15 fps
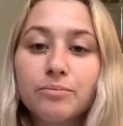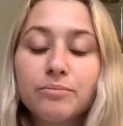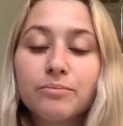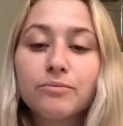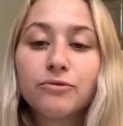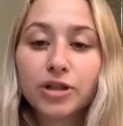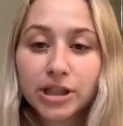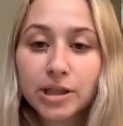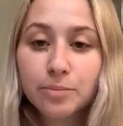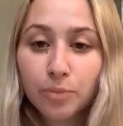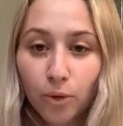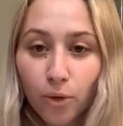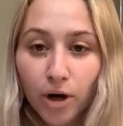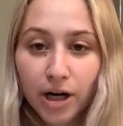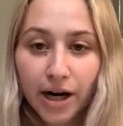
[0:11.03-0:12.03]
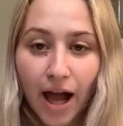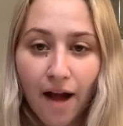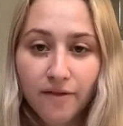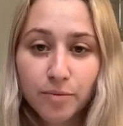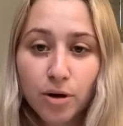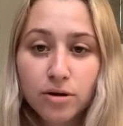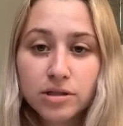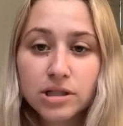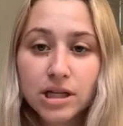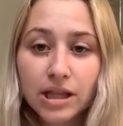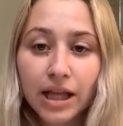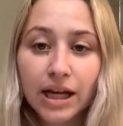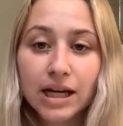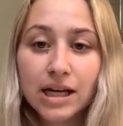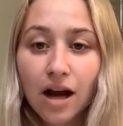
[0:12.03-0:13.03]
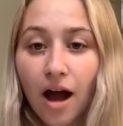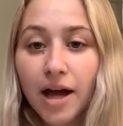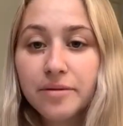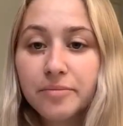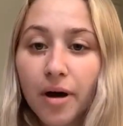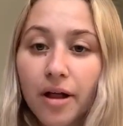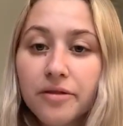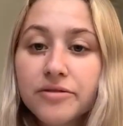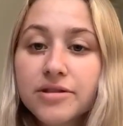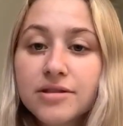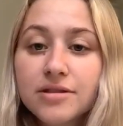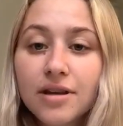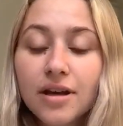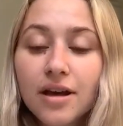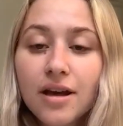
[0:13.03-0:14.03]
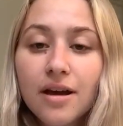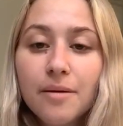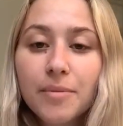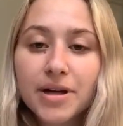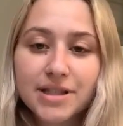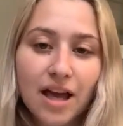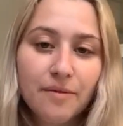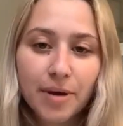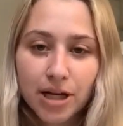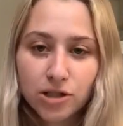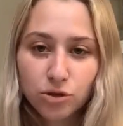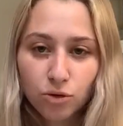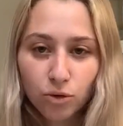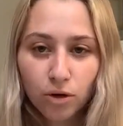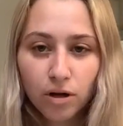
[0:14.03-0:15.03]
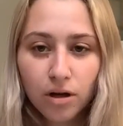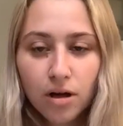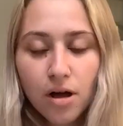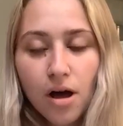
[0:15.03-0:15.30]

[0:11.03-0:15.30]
really bored and I haven't posted in like 9 months because I've been at school.